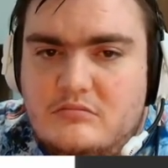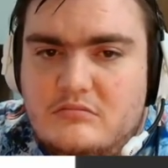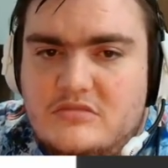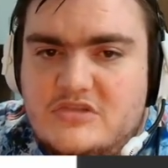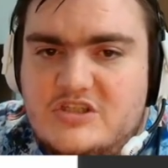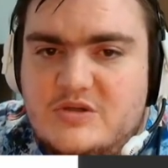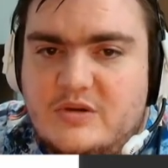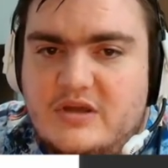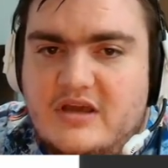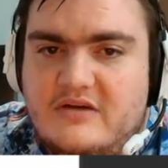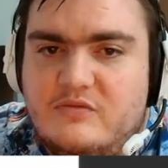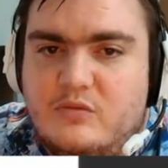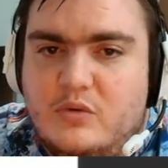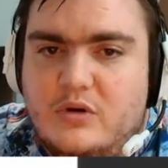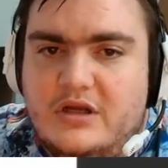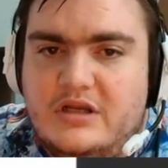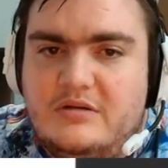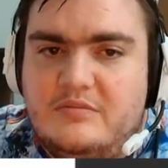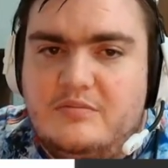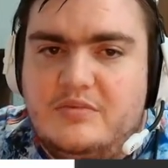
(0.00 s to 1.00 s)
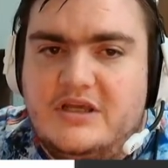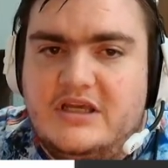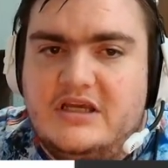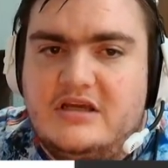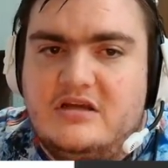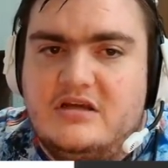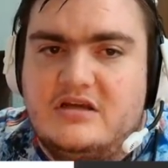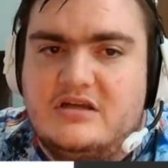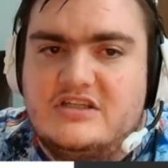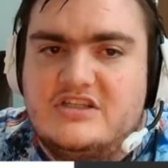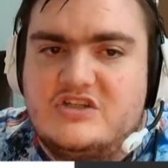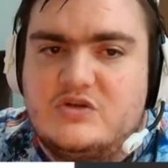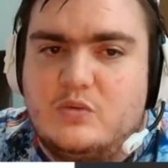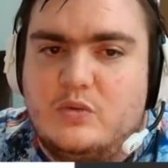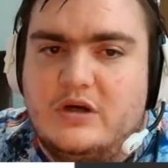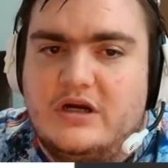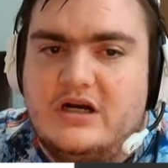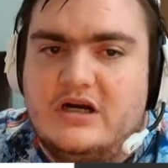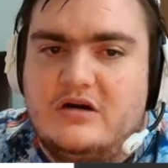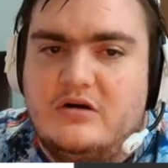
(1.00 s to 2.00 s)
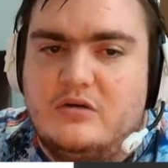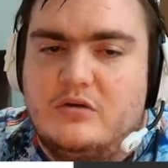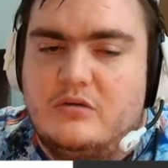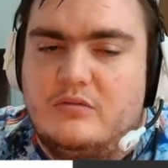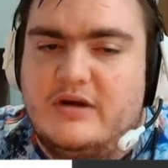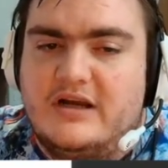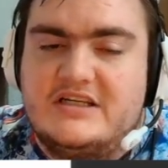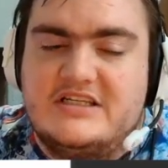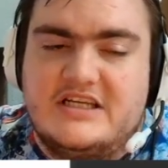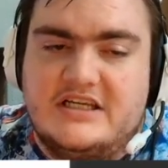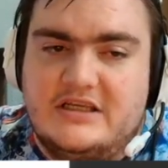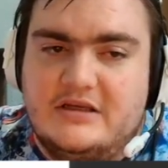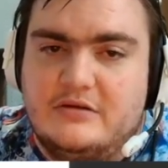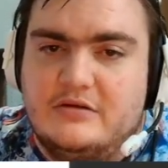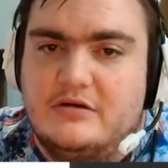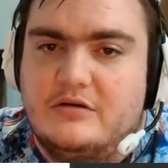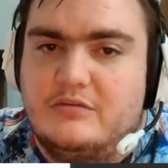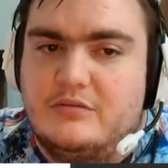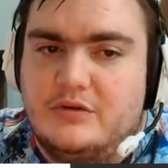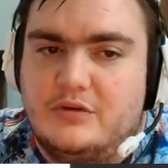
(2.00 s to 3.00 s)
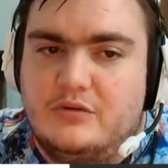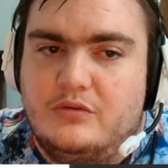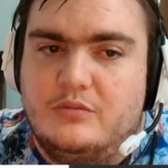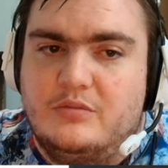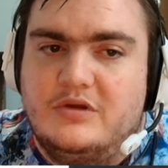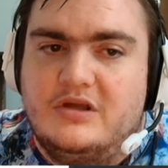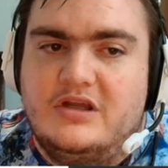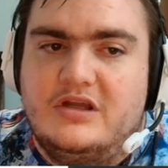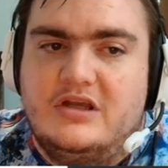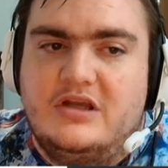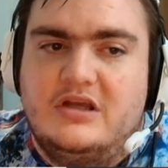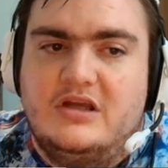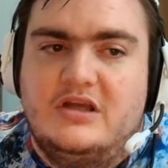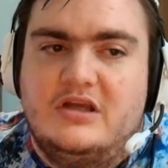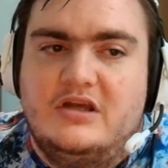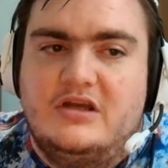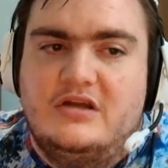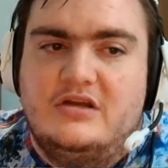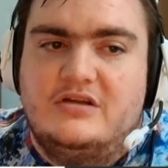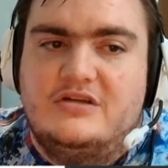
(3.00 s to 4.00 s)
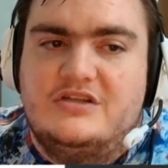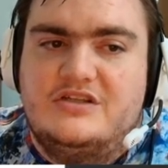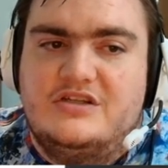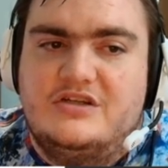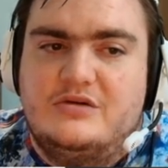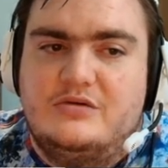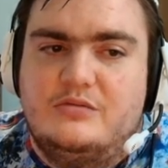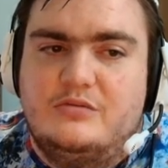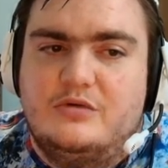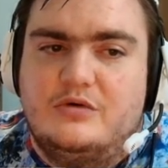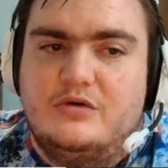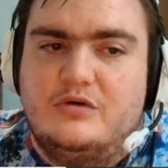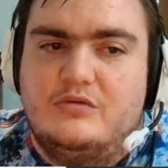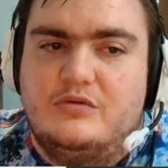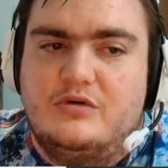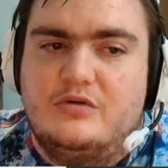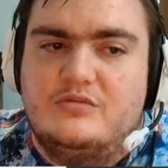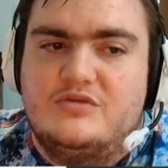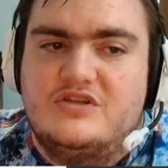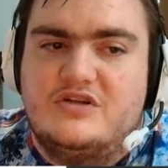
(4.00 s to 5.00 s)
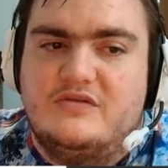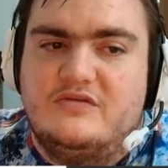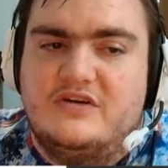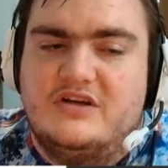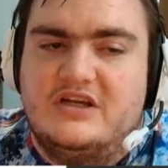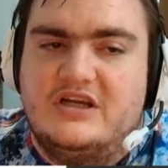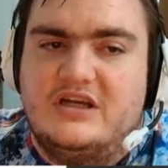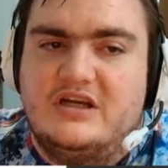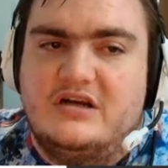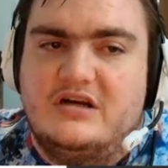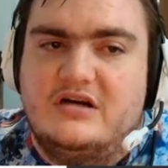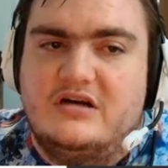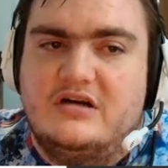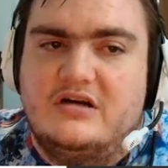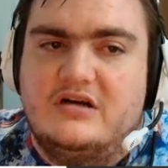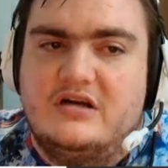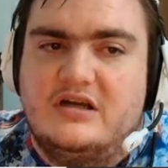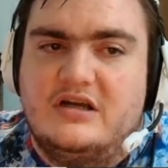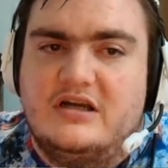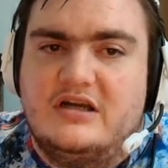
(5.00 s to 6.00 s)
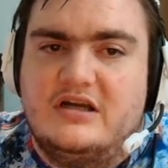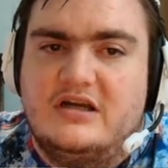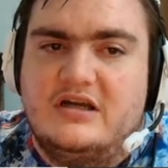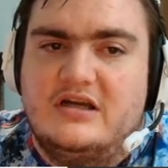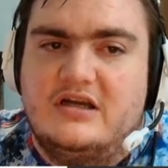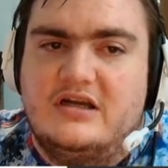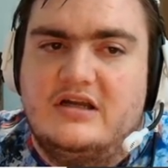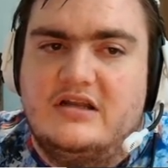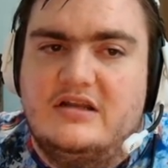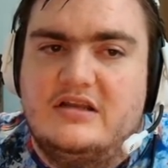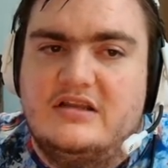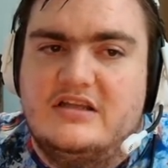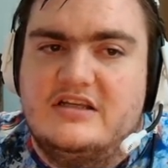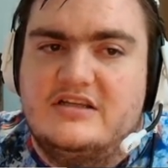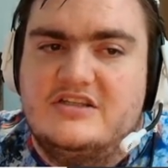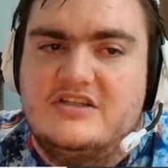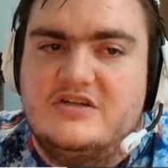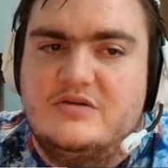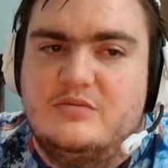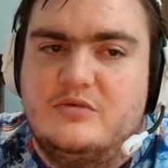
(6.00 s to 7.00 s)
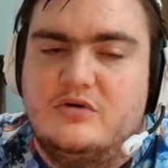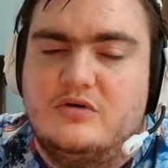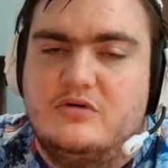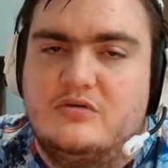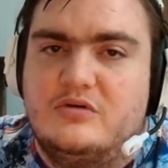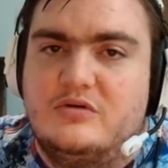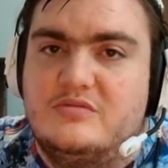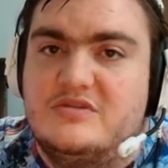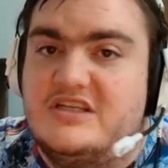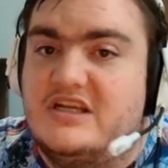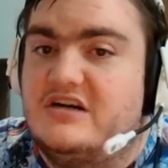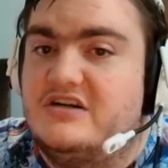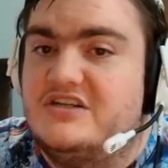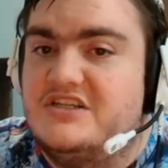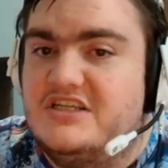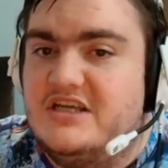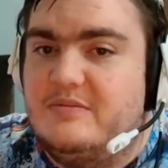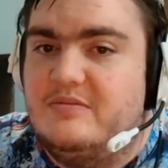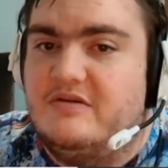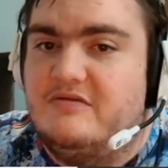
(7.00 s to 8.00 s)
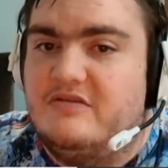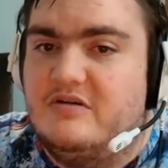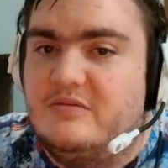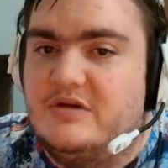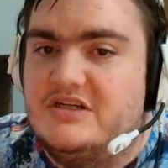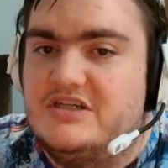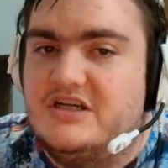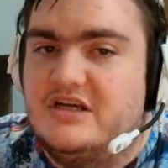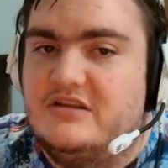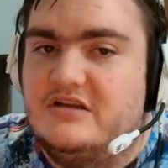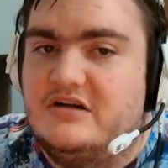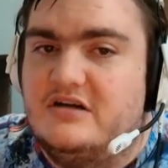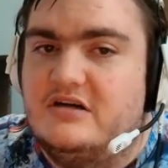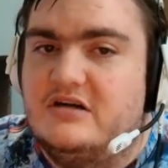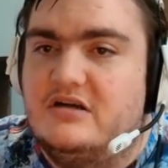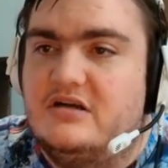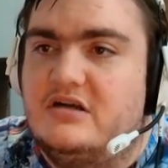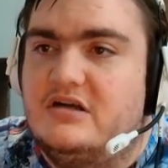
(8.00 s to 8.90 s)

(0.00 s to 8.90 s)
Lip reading: So we have one big square or rectangular room, 2 more rooms over here, and then 2 more rooms that are separate from each other.